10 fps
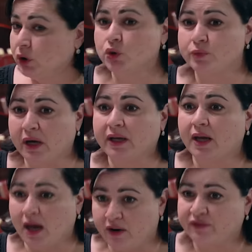we lose money
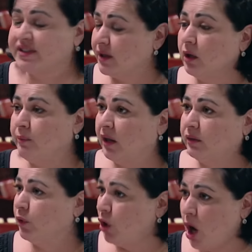every single month.
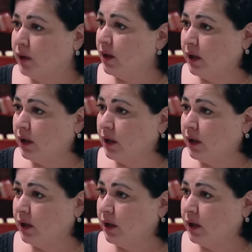Well, we're not